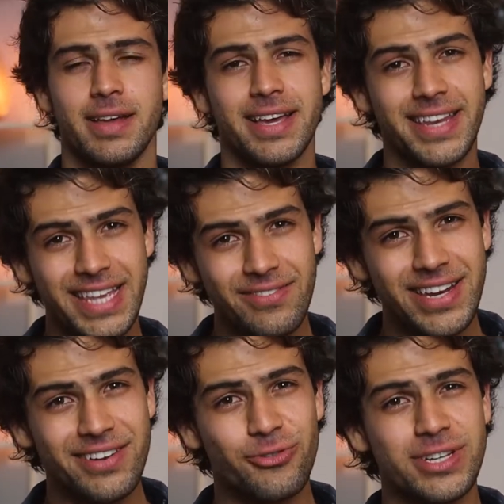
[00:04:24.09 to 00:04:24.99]
It even
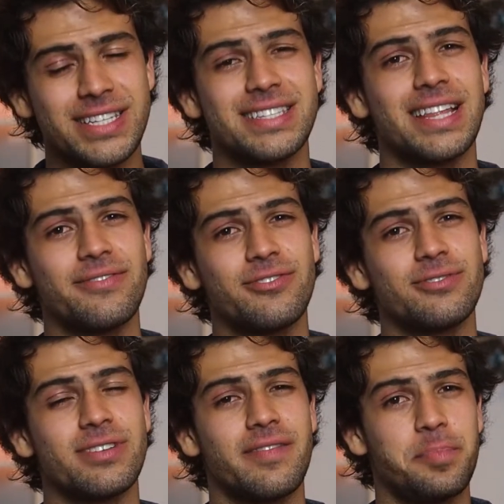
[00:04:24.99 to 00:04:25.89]
increases
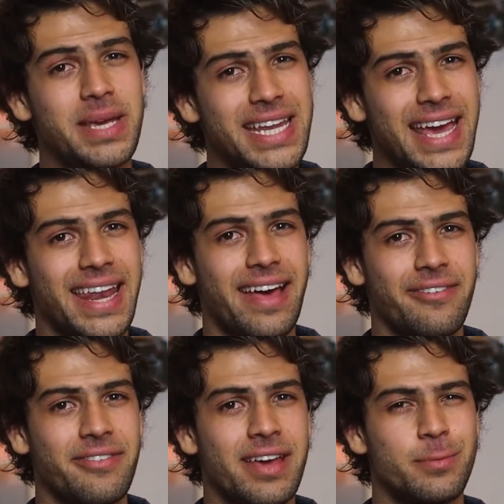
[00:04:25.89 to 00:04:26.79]
levels of BDNF,
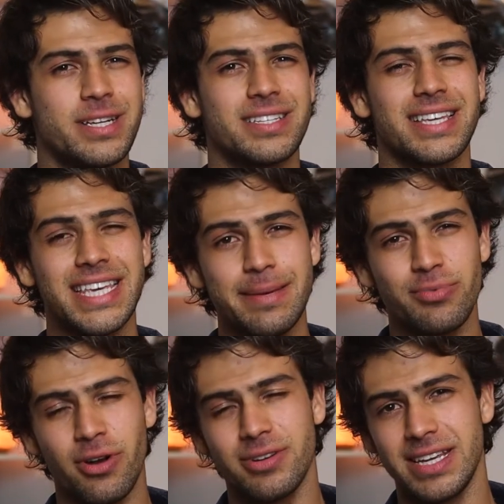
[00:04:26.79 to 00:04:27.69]
which is a key
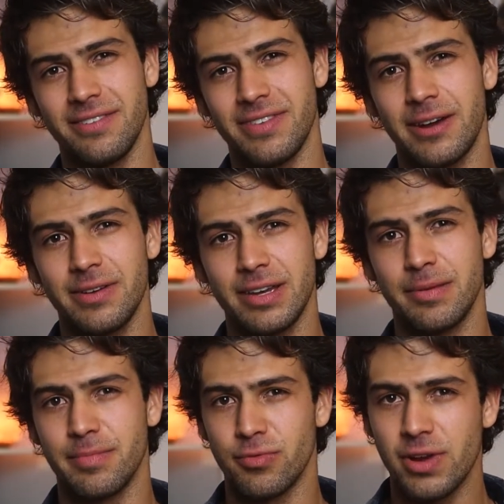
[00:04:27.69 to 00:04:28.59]
protein found in your
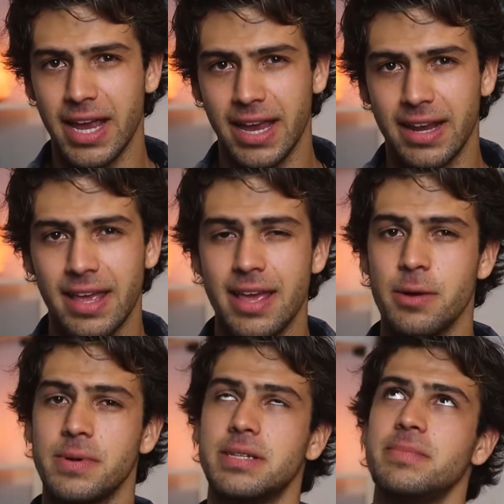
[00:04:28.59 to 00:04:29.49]
brain,
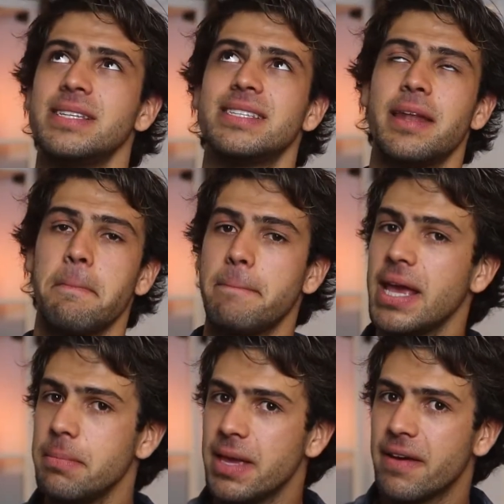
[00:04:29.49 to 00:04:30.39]
which means that it
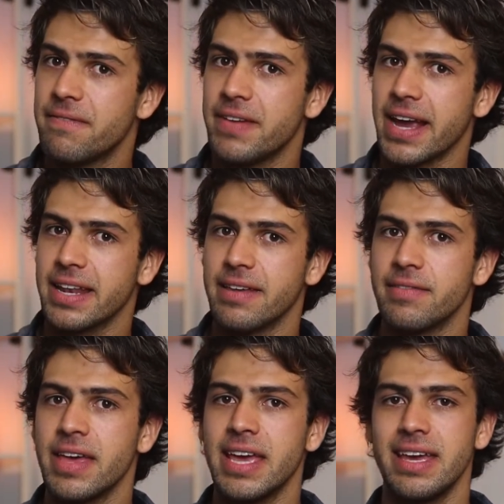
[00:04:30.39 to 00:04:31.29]
may be effective
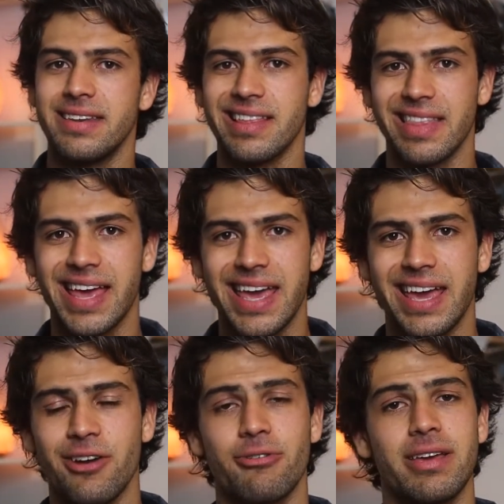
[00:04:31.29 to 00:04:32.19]
in
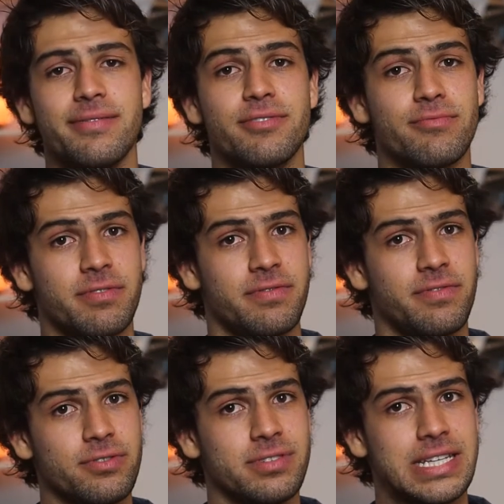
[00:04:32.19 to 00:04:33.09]
delaying or even
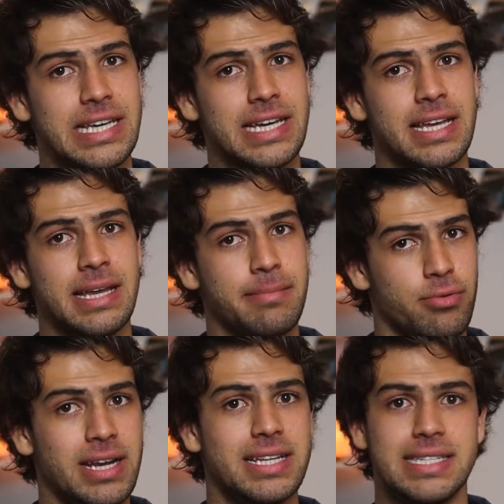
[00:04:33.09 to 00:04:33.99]
reversing
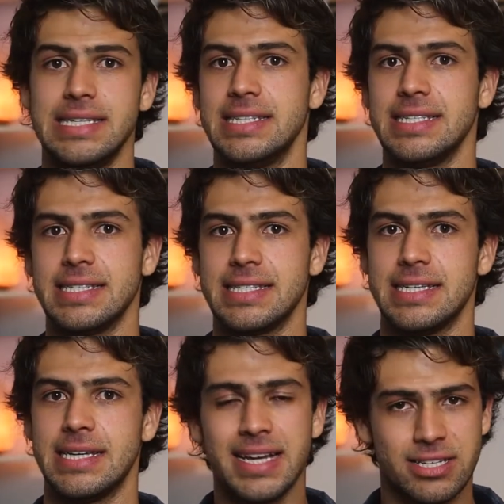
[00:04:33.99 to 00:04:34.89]
brain diseases.
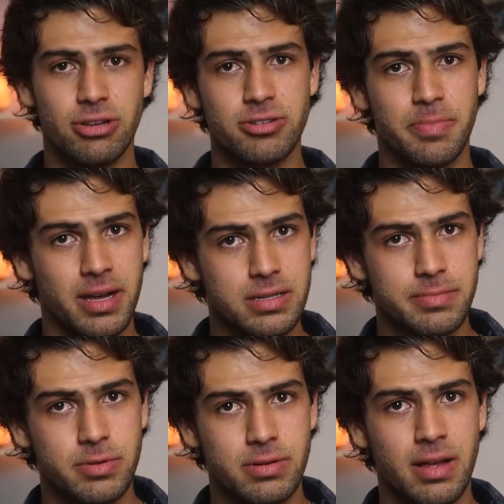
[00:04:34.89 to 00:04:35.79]
It's also
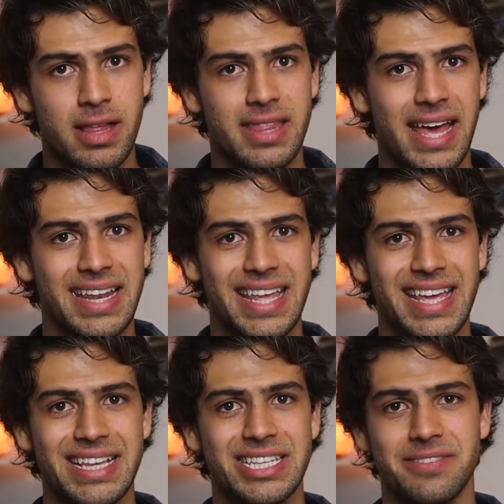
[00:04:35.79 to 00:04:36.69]
possible that
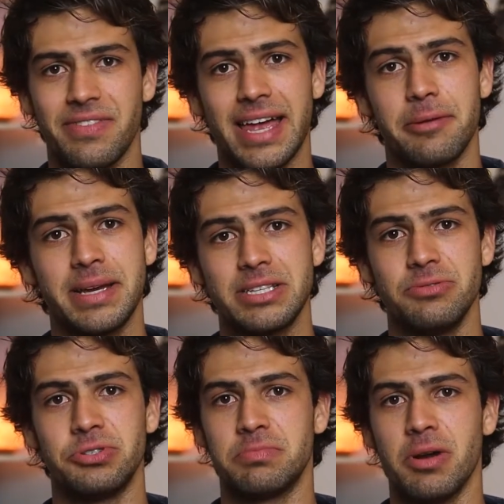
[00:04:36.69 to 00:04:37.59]
it just flat out makes
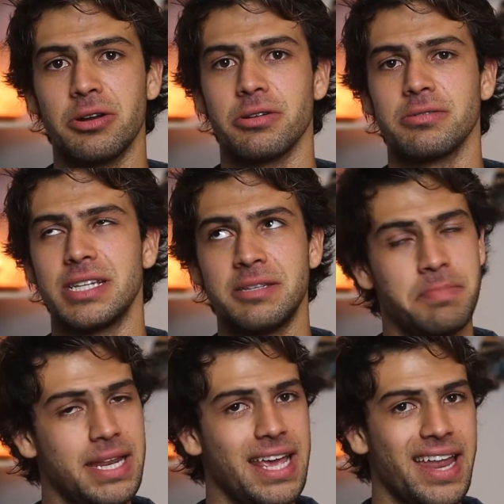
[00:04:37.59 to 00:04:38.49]
you smarter, since
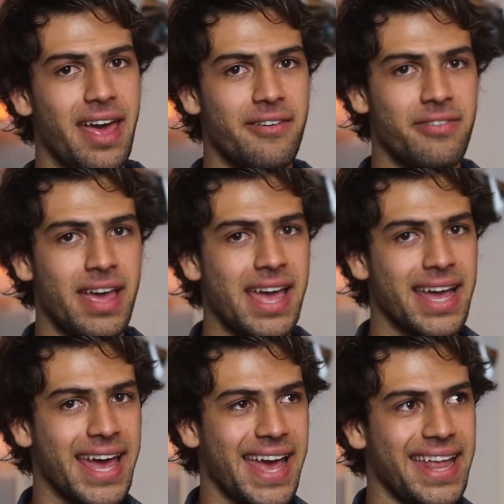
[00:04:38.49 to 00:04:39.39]
BDNF
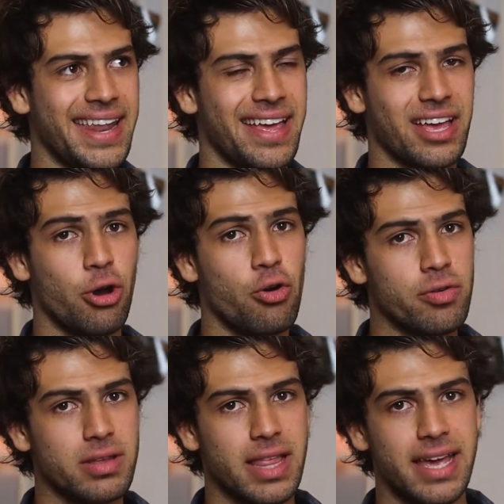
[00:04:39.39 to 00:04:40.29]
can
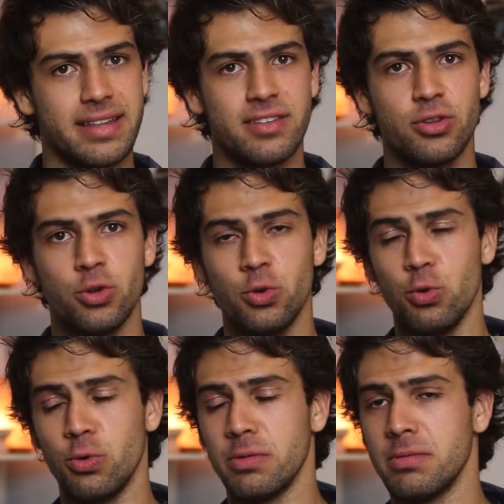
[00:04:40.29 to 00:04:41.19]
correlate
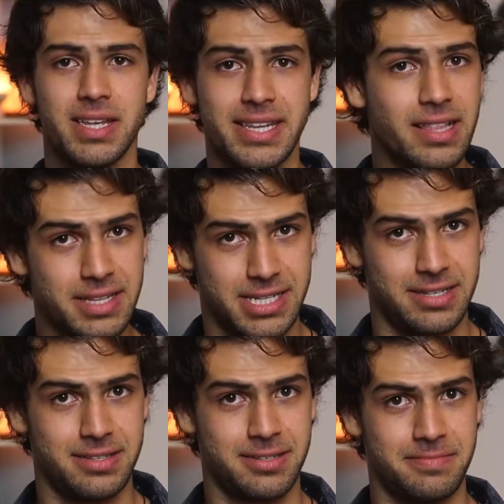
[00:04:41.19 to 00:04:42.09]
to
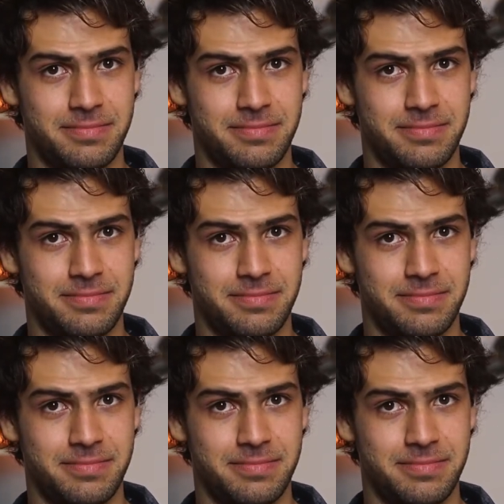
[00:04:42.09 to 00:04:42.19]
intelligence.